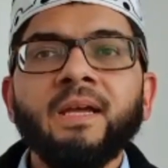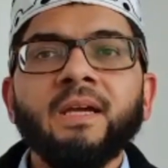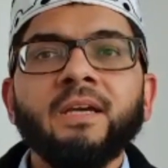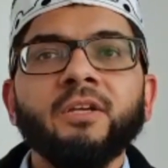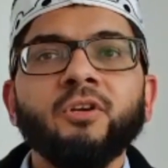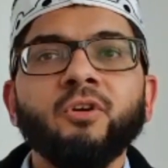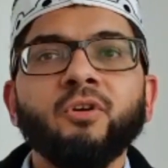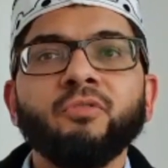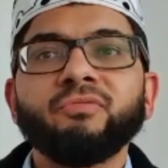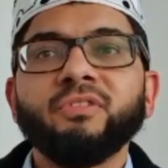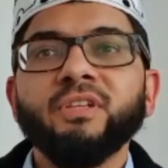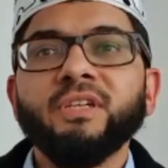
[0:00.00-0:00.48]
you
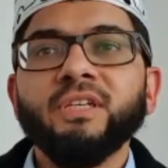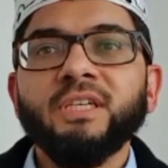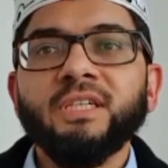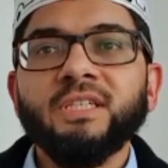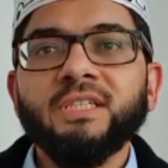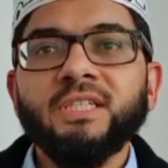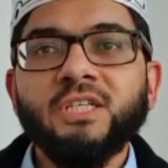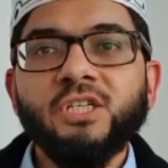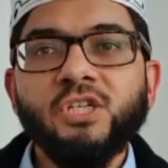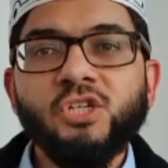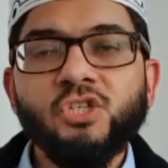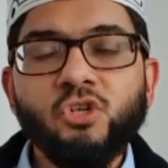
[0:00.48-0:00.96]
know, if they
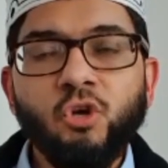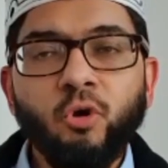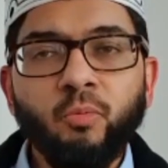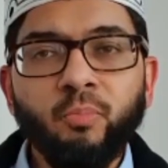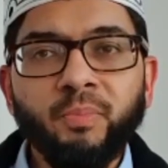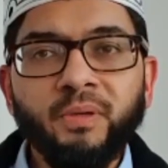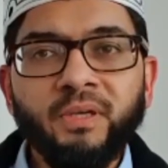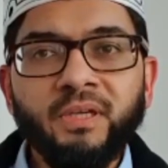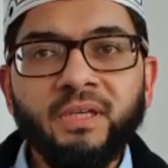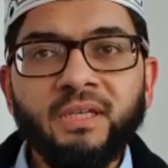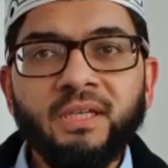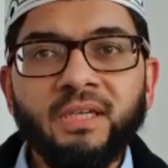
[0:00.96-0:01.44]
need
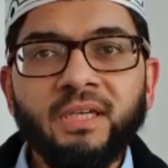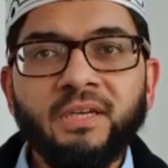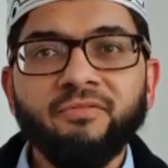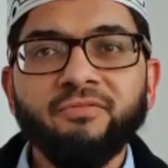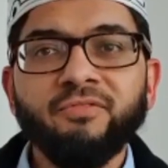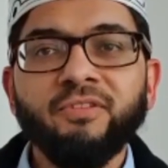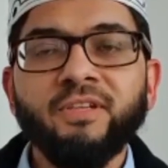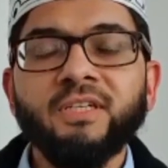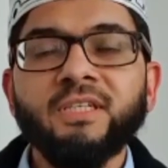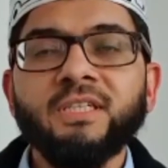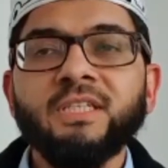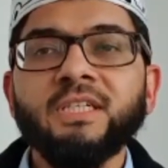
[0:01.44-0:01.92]
shopping, if
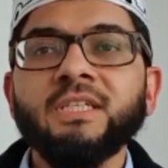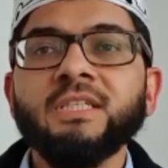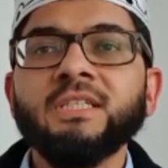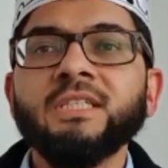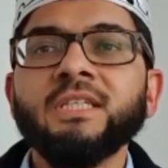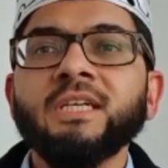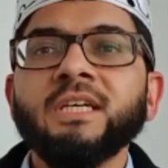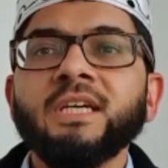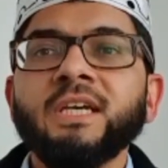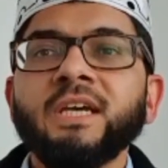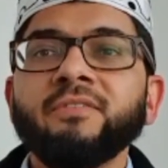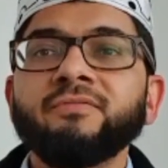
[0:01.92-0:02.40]
they need
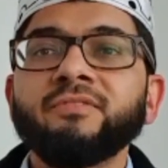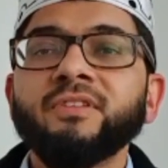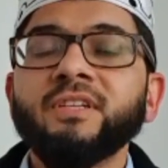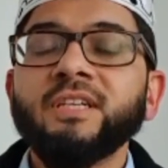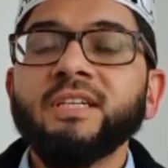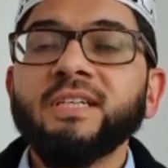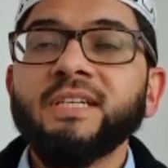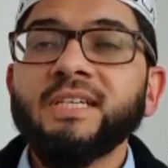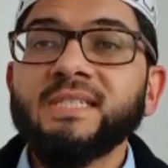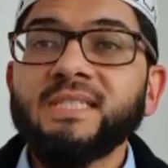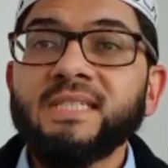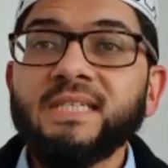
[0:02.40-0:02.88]
if they
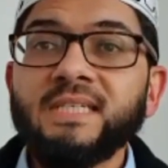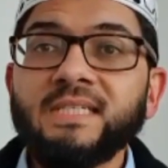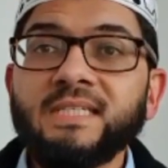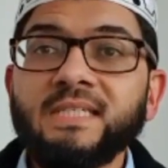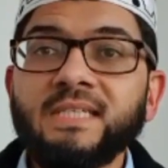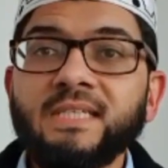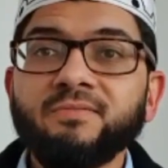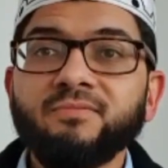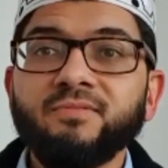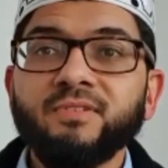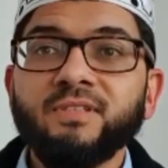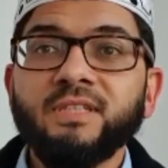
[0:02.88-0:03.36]
need
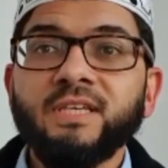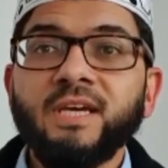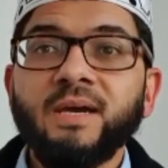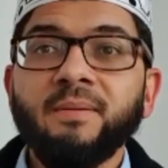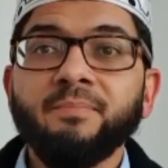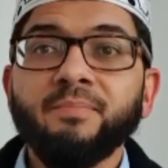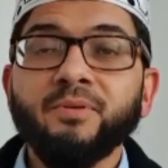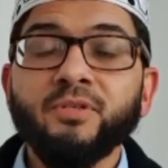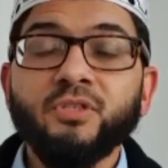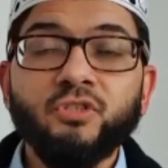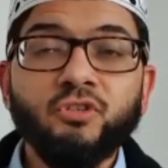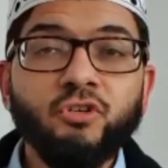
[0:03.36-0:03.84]
assistance with their
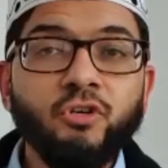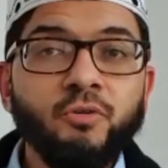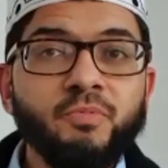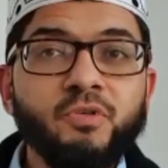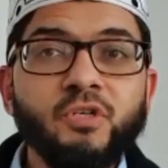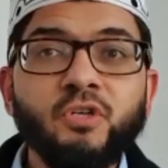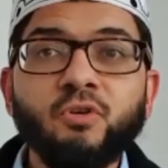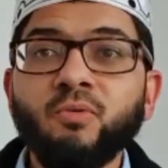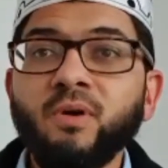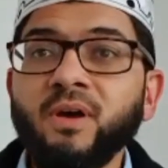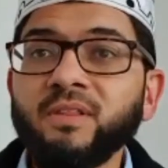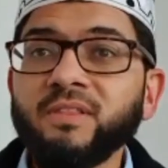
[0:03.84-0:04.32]

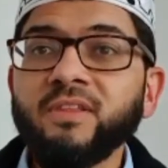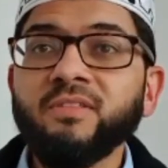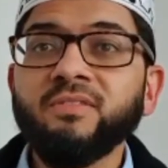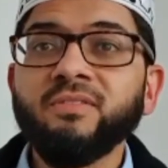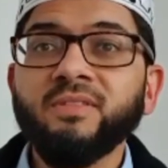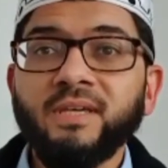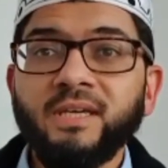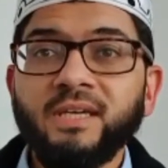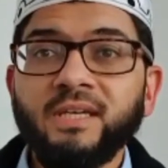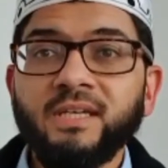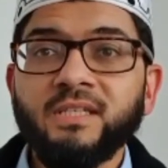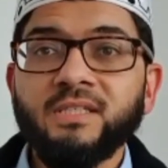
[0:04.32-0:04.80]
prescription or other
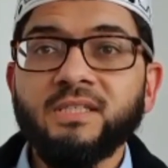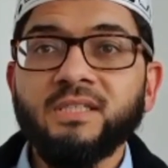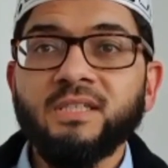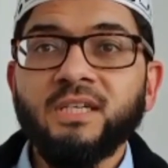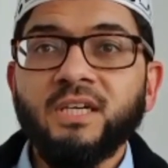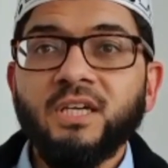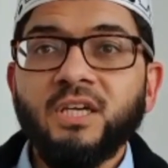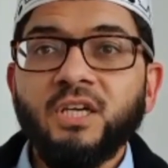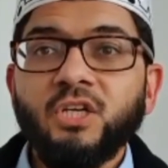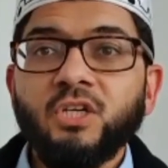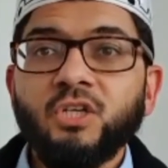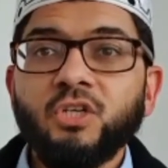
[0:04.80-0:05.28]
things,
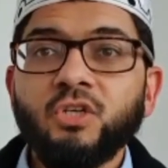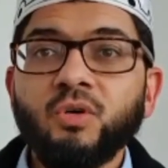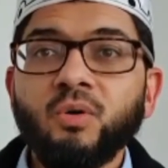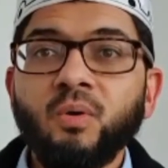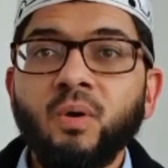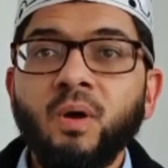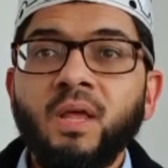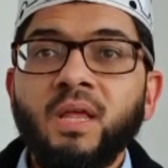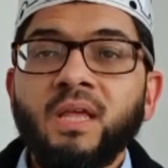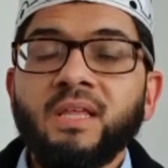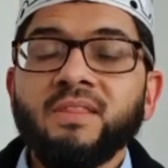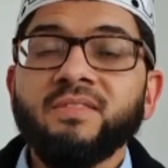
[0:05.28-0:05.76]
you
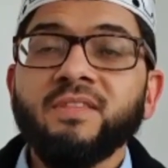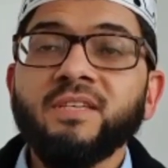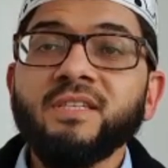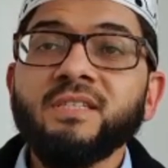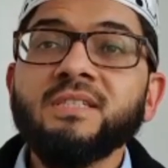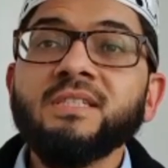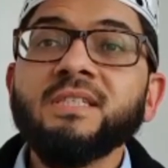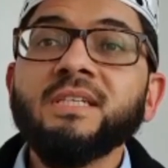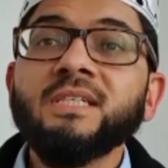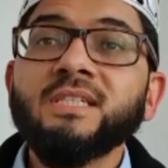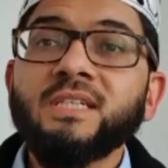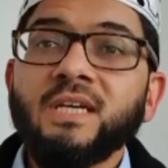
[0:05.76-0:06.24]
know, this
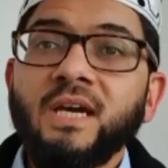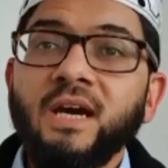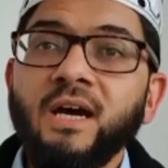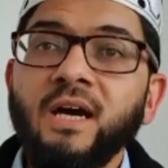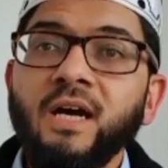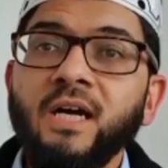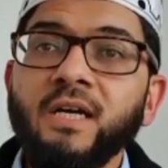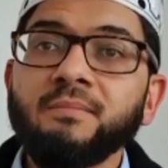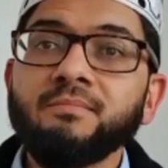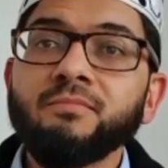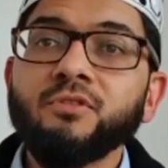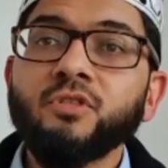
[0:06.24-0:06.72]
is the
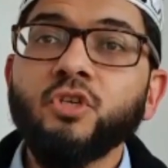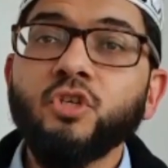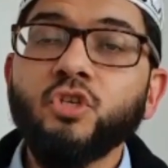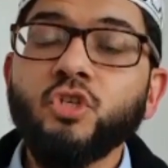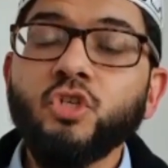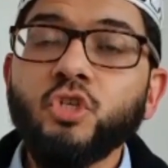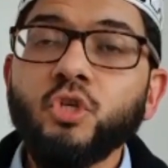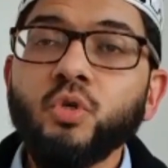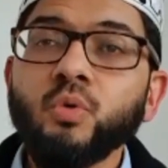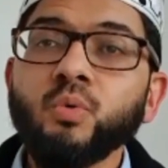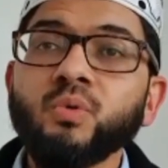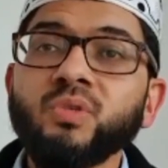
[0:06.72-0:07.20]
time to
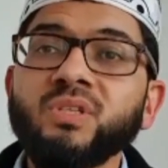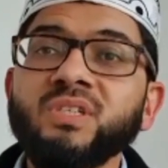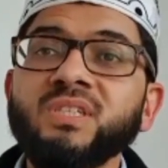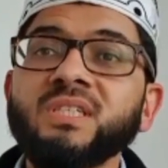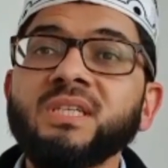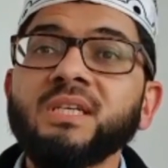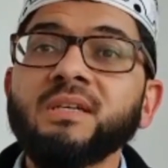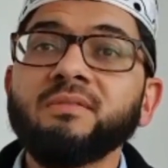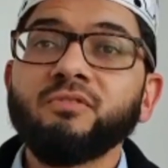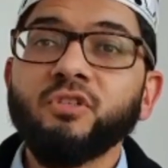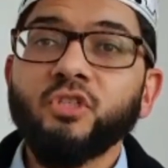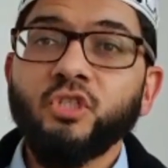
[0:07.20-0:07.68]
show
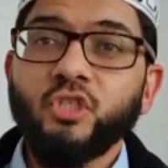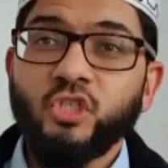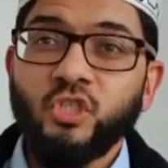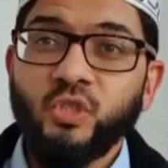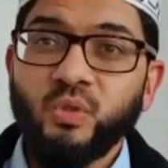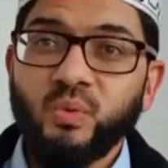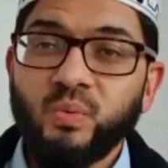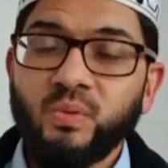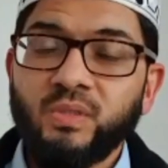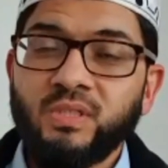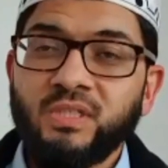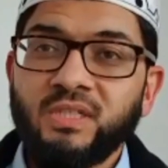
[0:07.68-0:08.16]

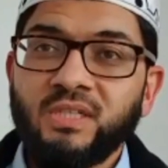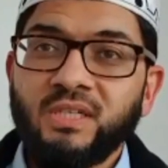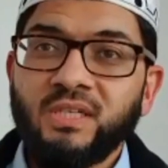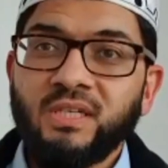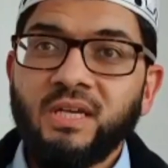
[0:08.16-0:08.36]
servitude.